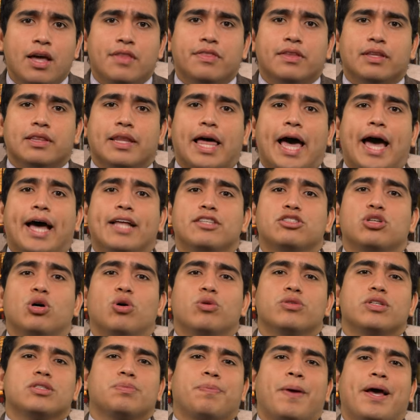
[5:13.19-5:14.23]
The lad
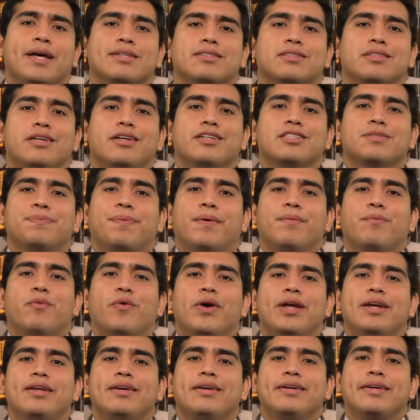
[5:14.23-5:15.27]
told his past sins, but
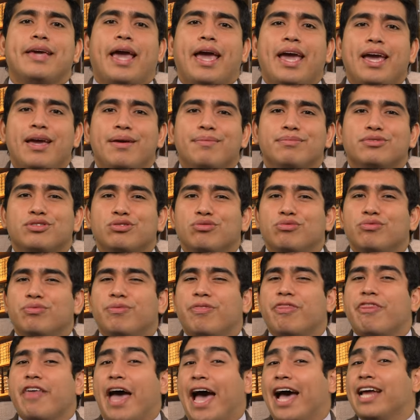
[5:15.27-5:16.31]
when he came
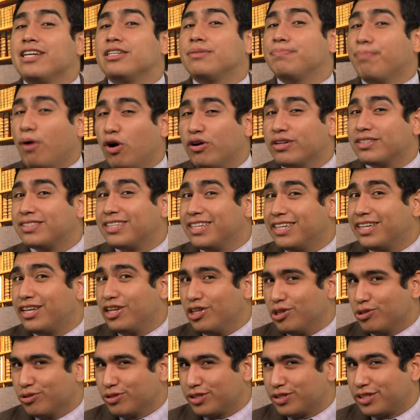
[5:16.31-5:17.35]
to that
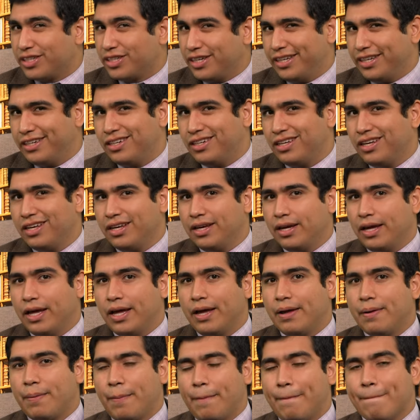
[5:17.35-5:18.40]
particular sin,
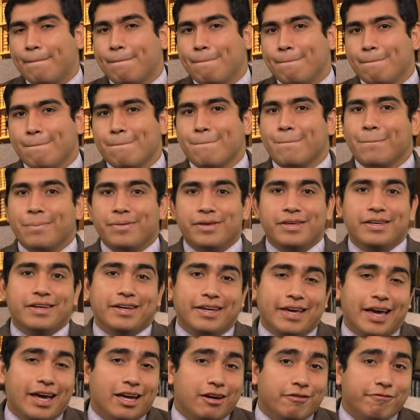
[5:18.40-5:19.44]
he
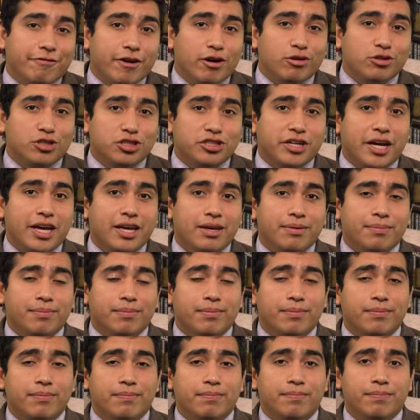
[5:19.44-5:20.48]
again felt shame
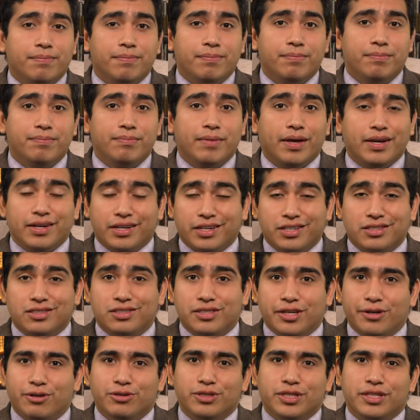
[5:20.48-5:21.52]
and
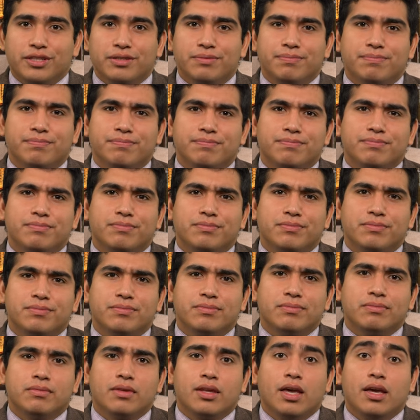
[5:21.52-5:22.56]
concealed it.
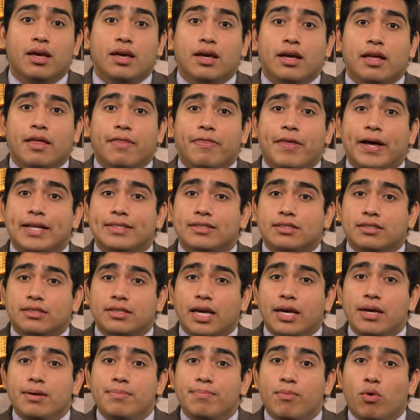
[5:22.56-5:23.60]
That
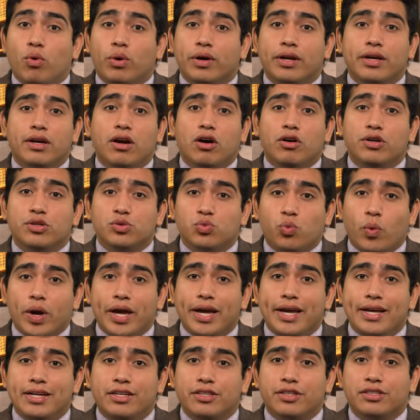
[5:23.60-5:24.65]
same morning on his
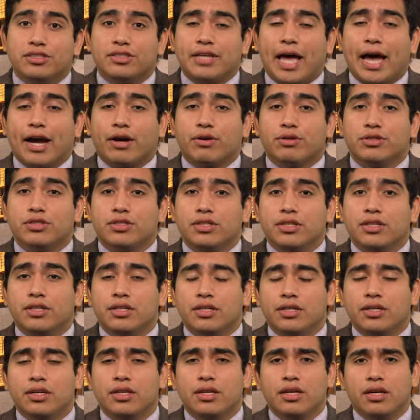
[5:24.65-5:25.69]
way to the sacristy,
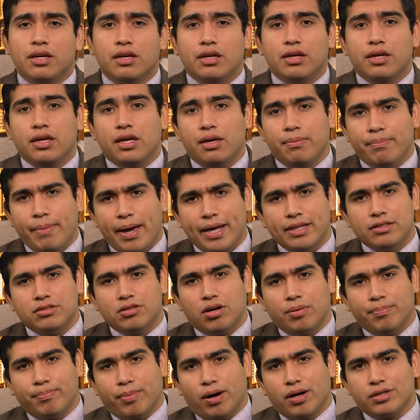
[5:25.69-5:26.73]
he met
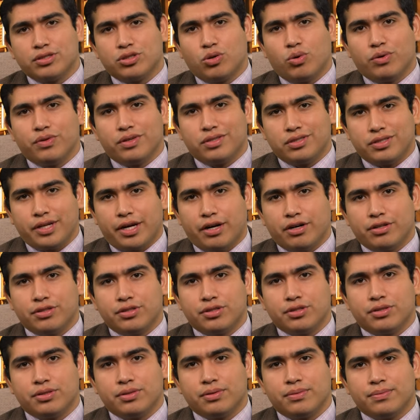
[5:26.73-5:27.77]
Don Bosco on the
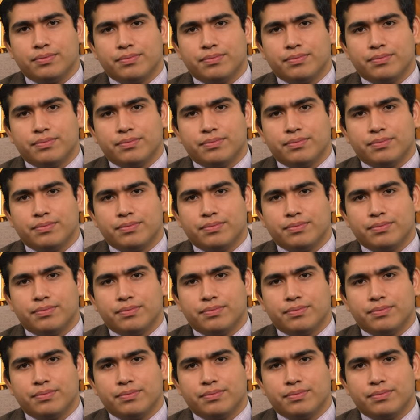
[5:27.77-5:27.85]
stairs.